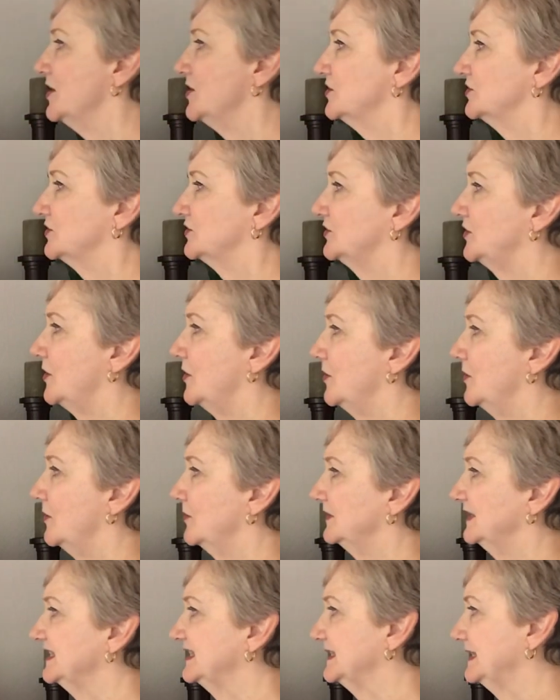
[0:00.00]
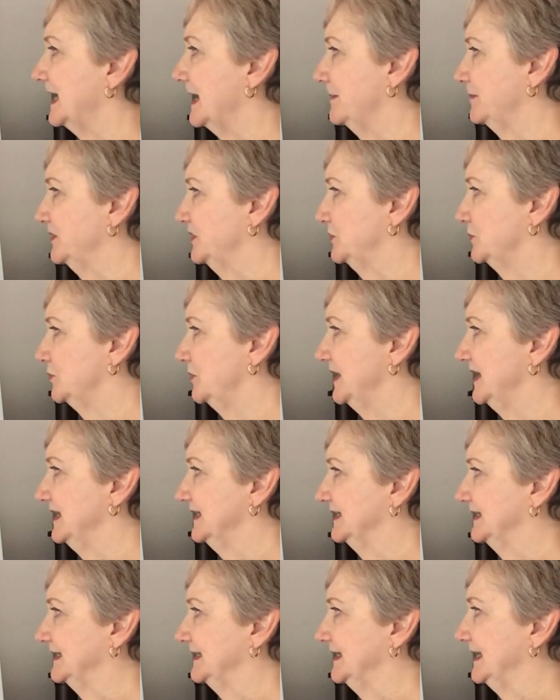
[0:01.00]
So let's take
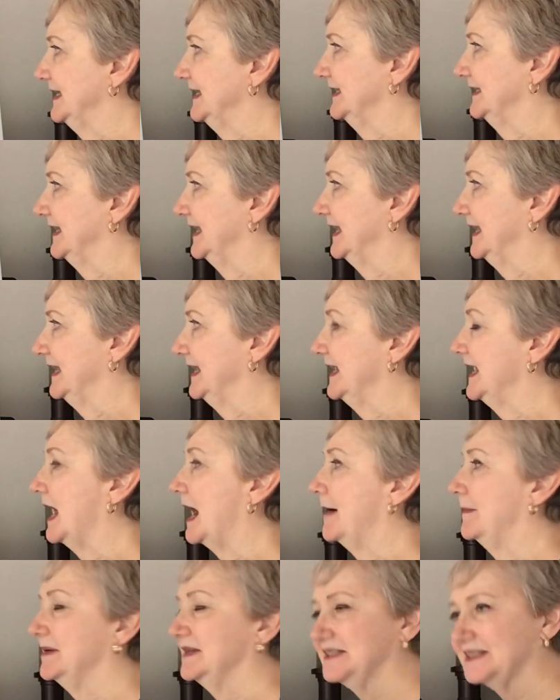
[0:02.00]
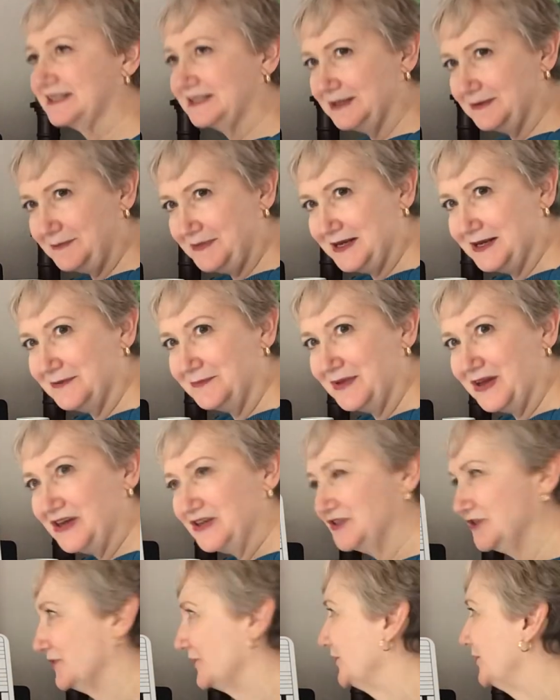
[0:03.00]
between C and E happens to be a
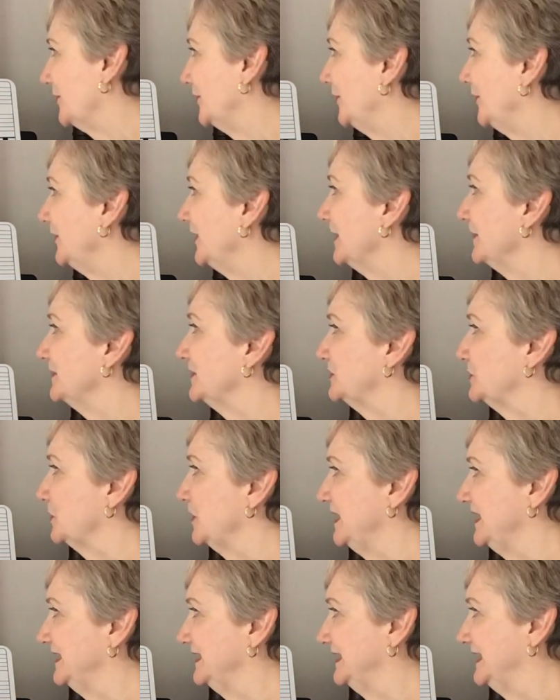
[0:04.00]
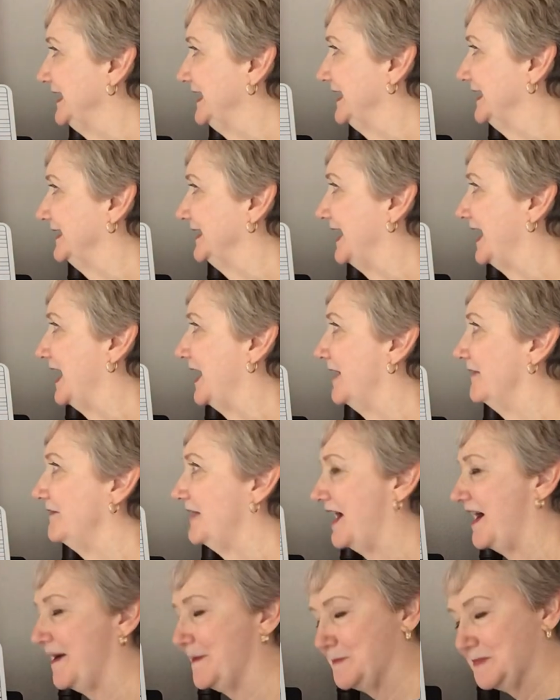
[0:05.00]
major third, and between D and F
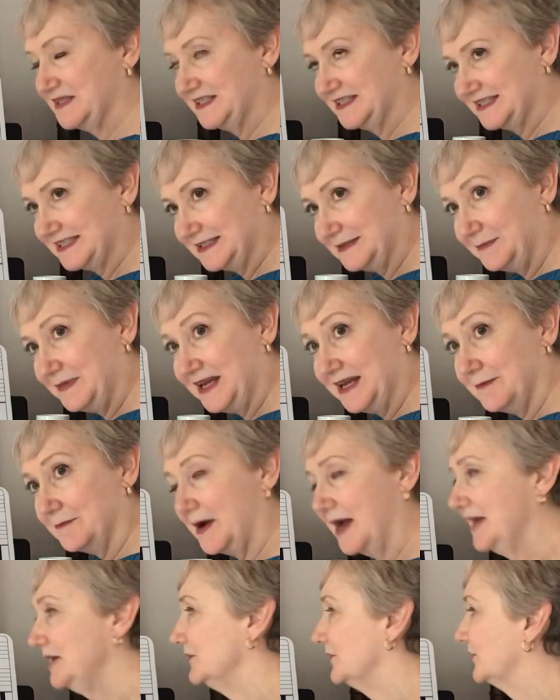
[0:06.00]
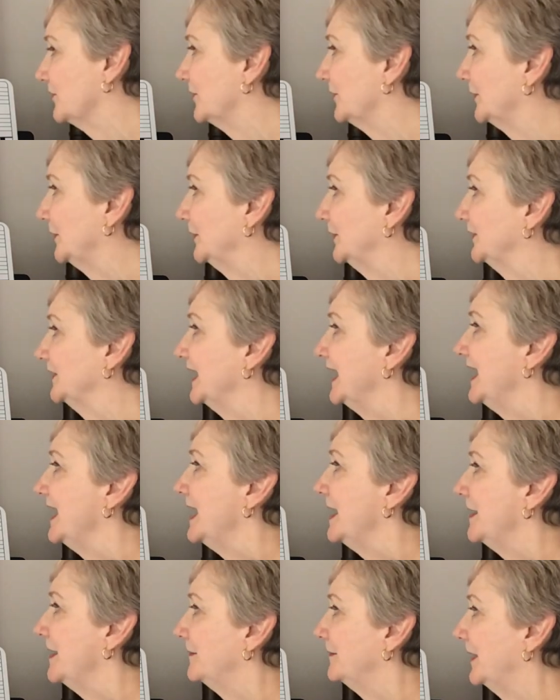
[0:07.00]
happens to be a minor third.
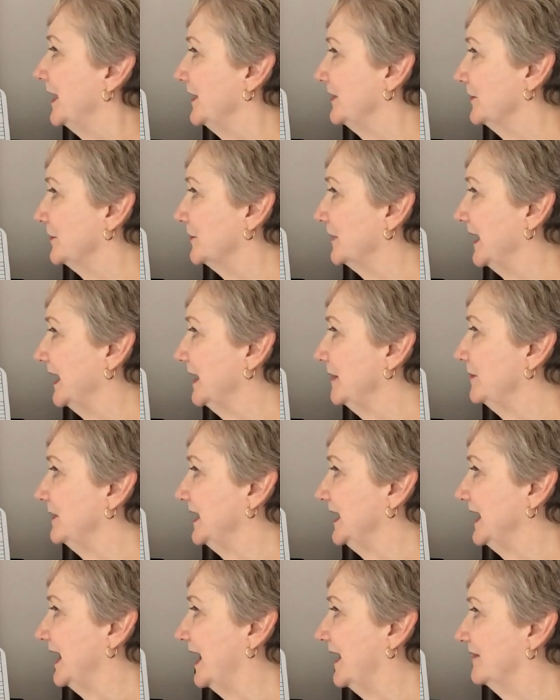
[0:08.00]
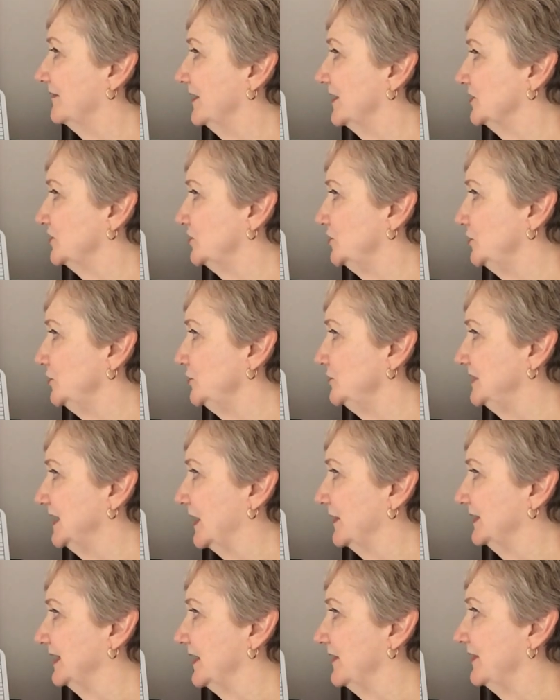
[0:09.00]
By the way, we have a 2
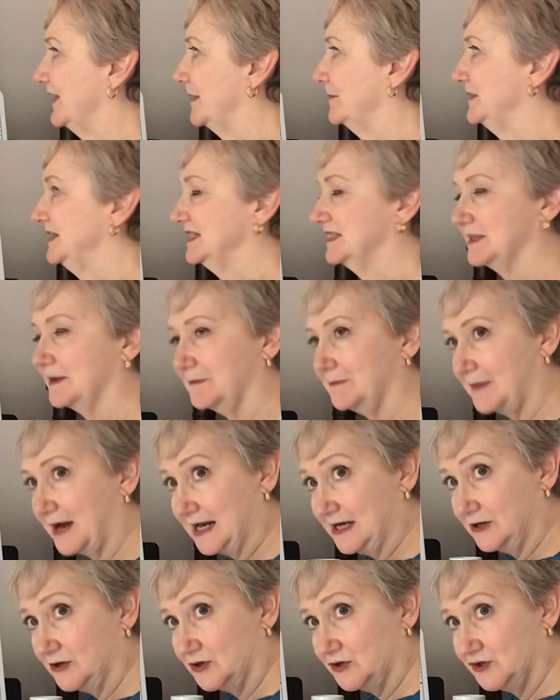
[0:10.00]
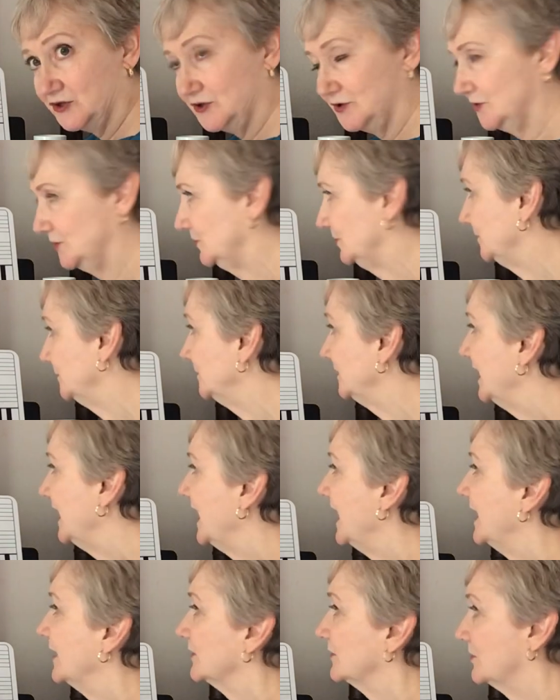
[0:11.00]
down here. That means a minor 2
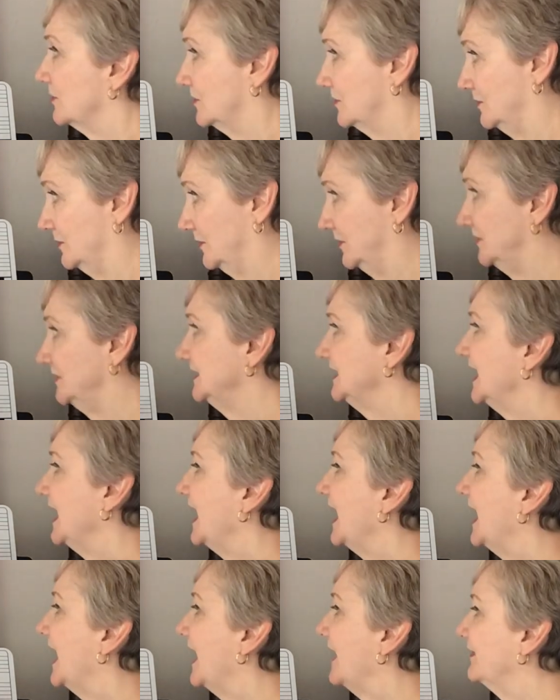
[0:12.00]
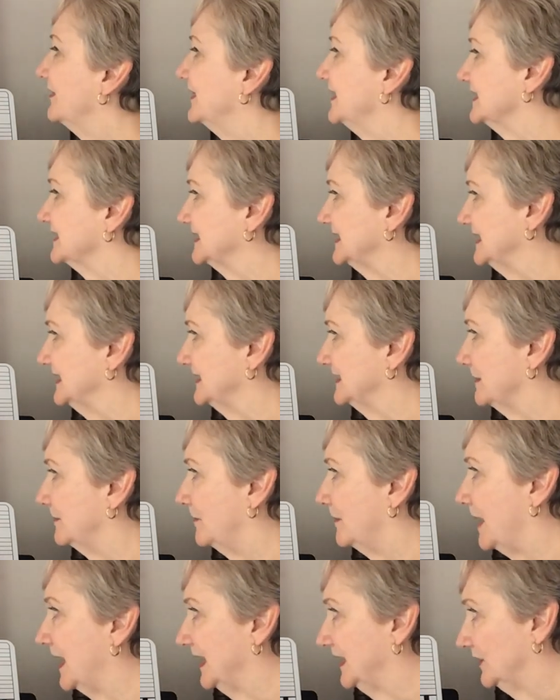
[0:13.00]
chord, and this is a
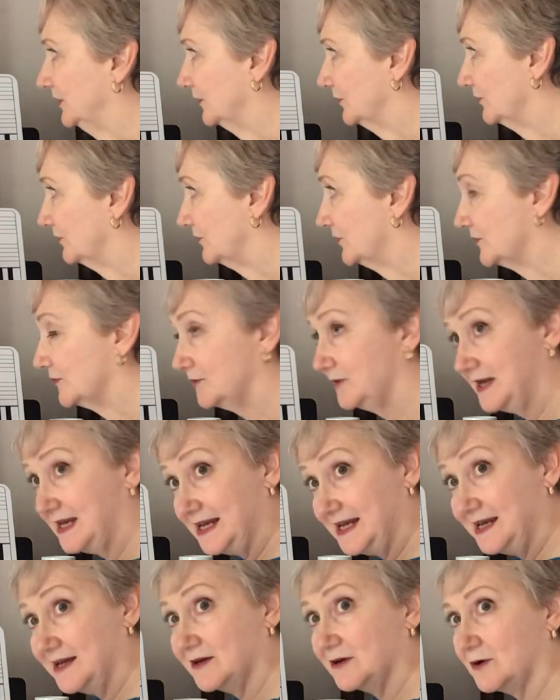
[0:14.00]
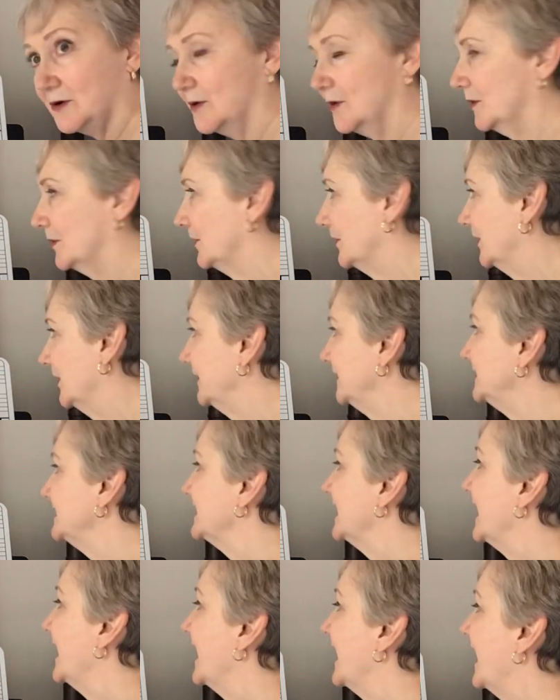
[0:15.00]
minor 3 chord,
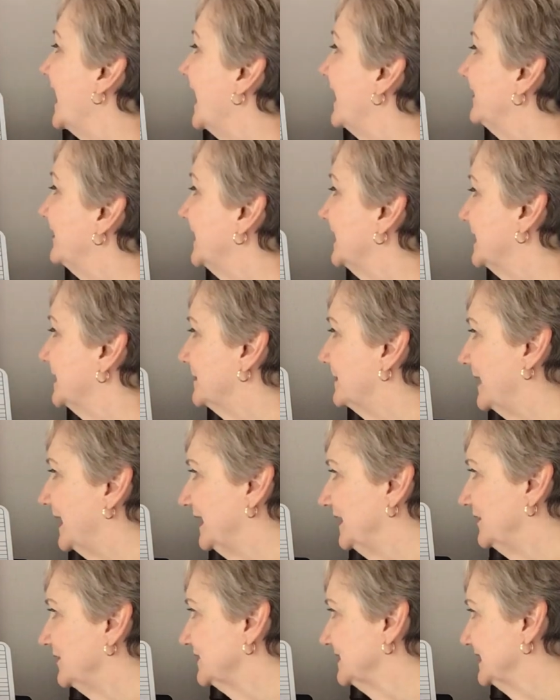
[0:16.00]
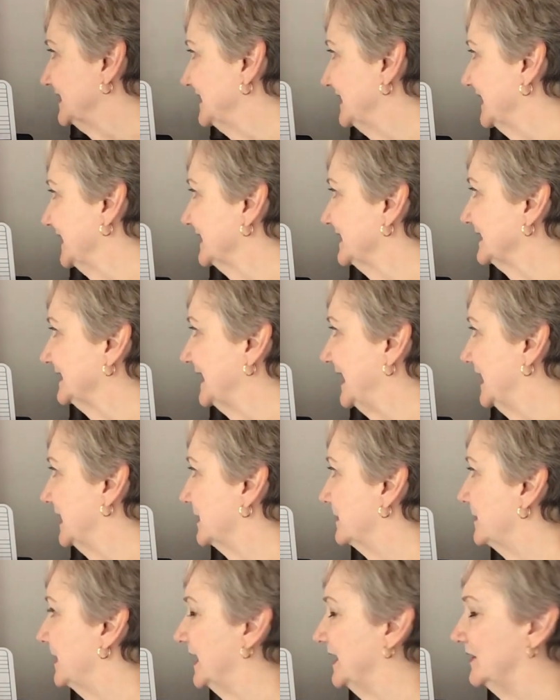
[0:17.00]
and then a minor 6 and
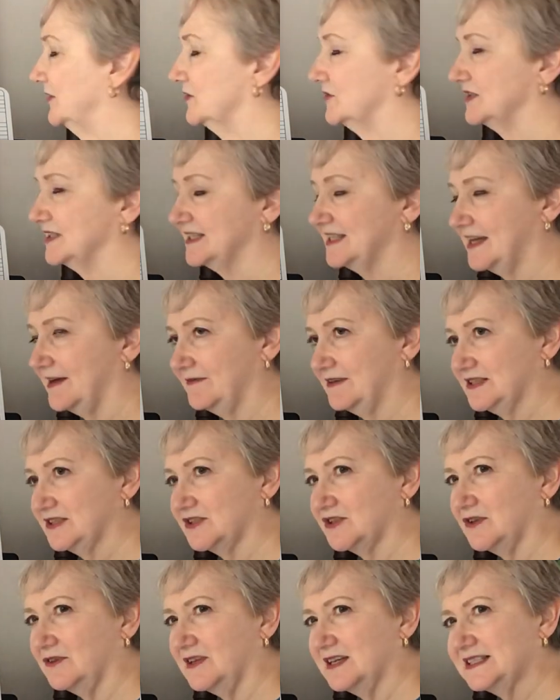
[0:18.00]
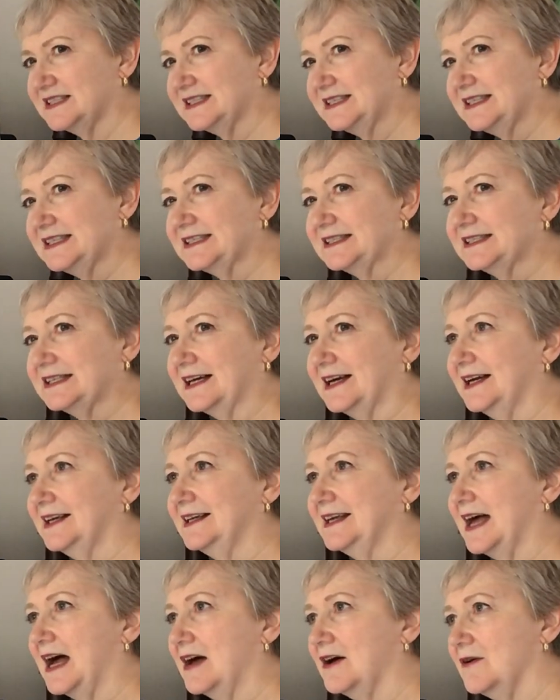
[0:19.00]
a minor 7. So let's decide
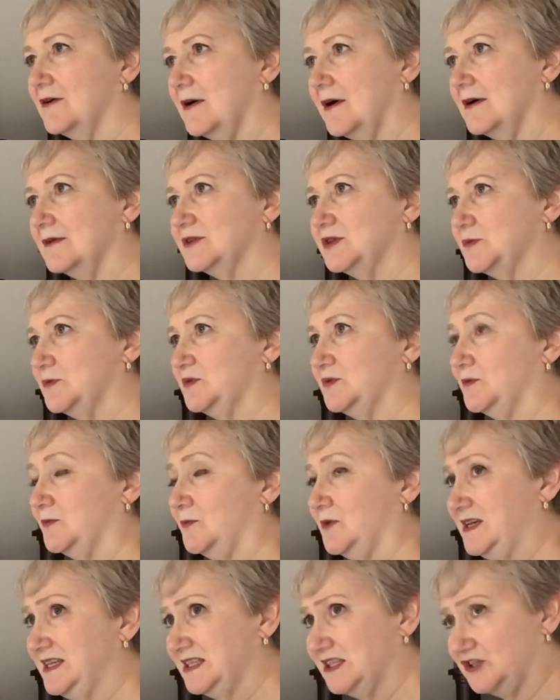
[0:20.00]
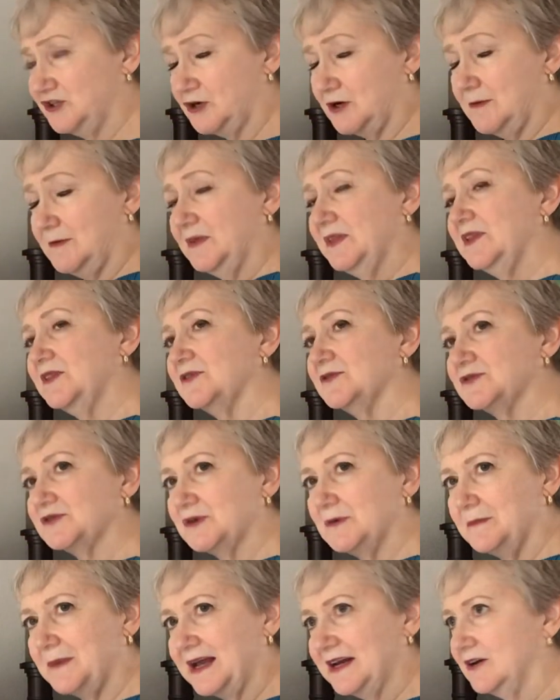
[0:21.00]
how do we determine that those
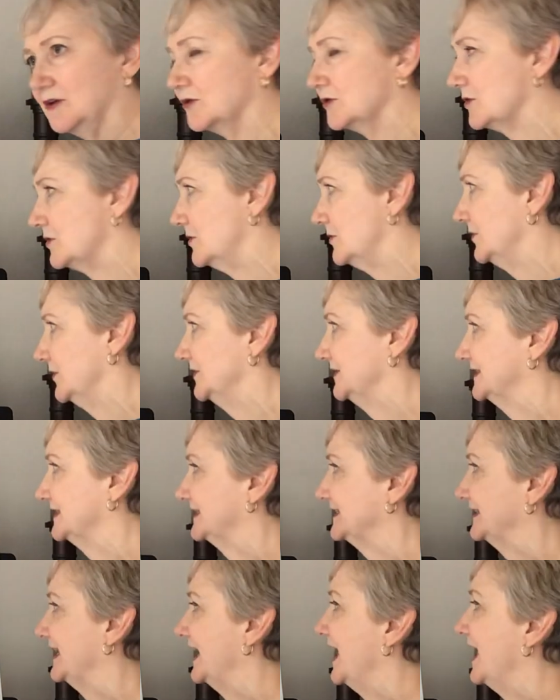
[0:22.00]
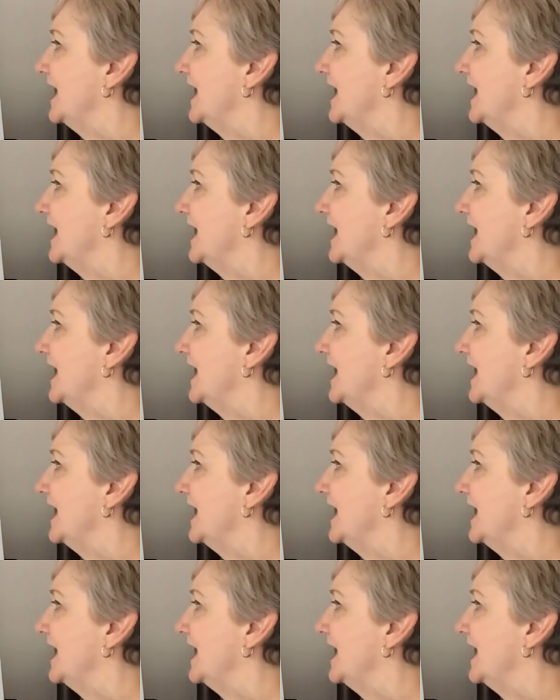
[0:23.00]
are minor chords.